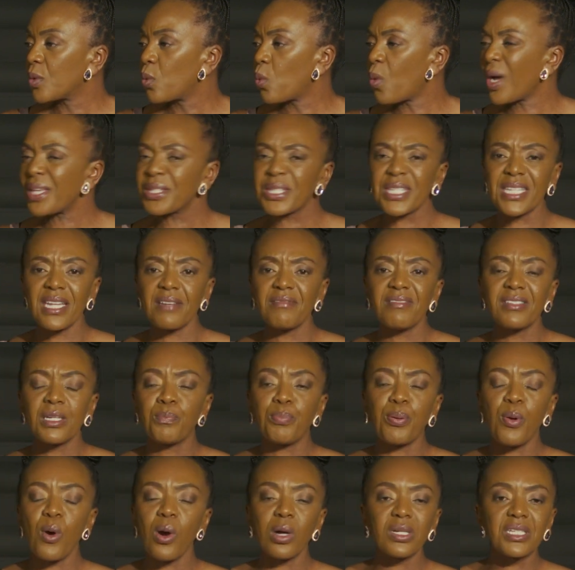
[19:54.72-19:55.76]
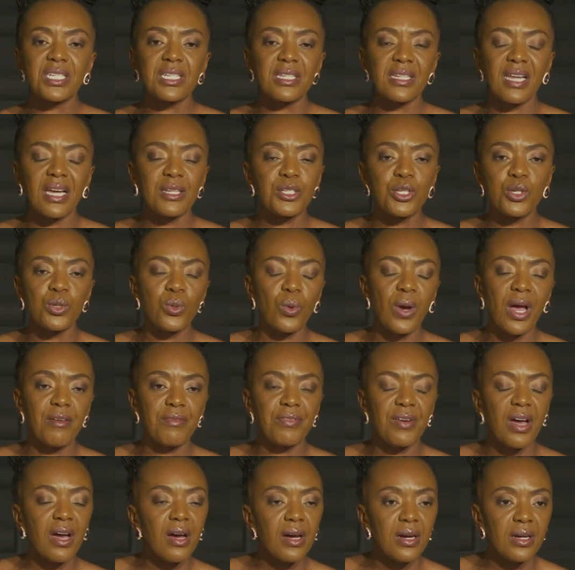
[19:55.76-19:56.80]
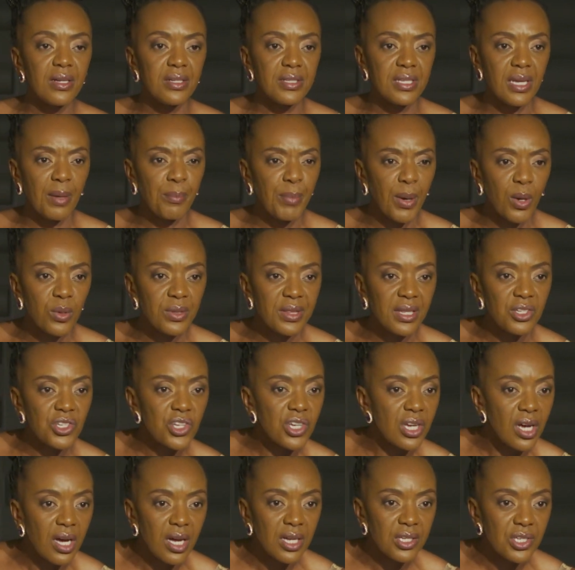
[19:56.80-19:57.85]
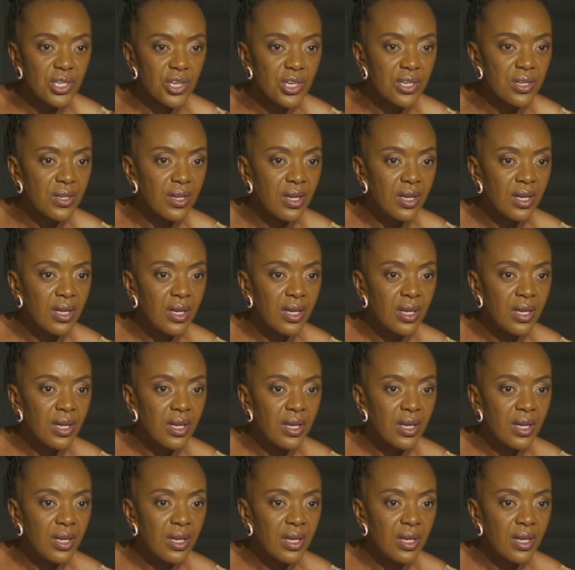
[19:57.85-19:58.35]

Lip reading: What's the report that you have heard about the church?